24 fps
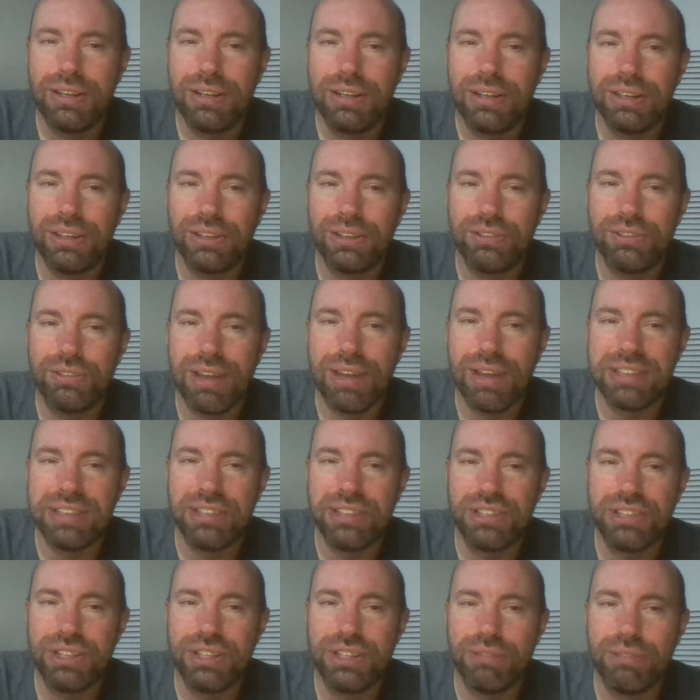The
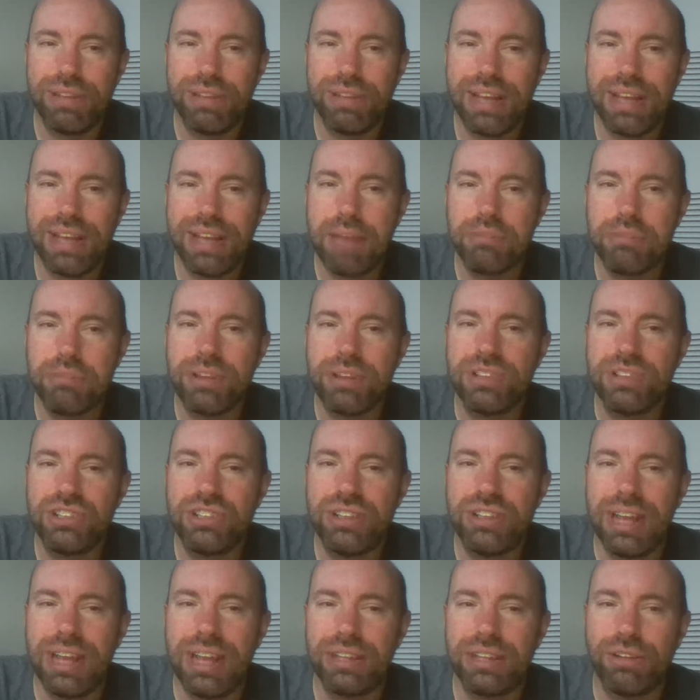transition, the recap
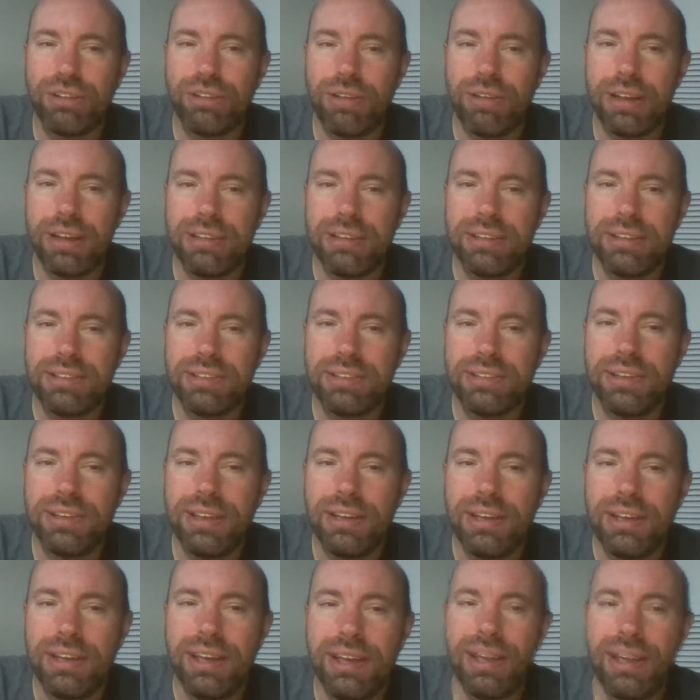transition, and the credits.
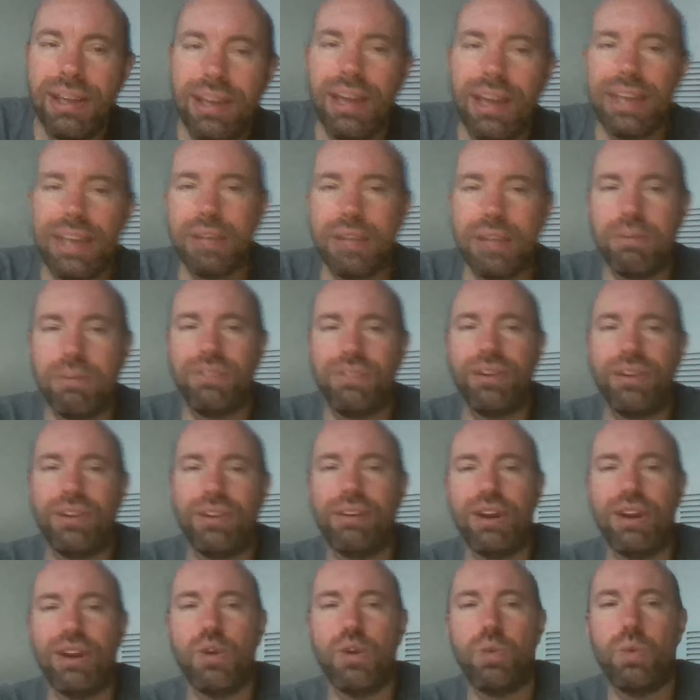And then we
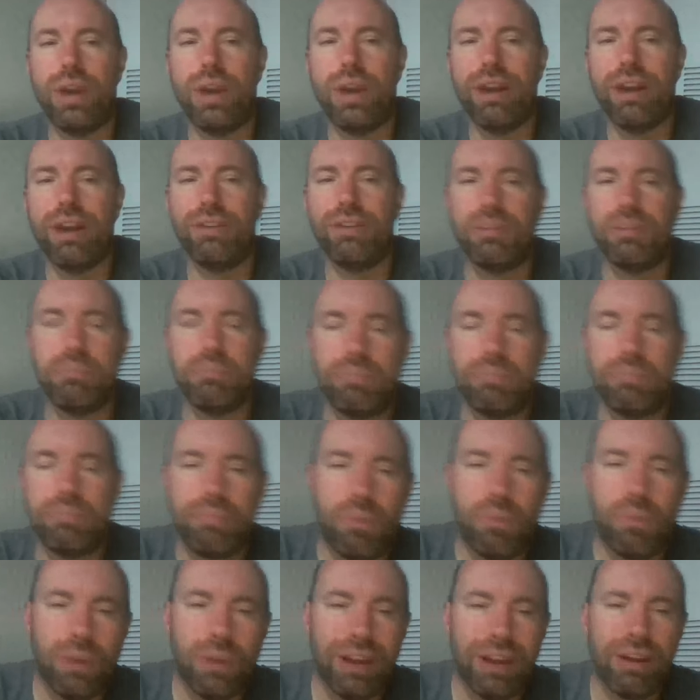figure out
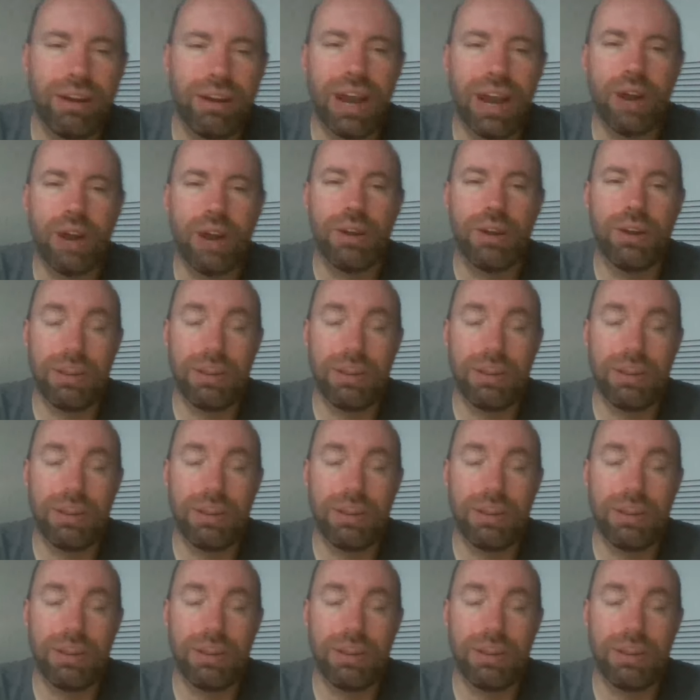where our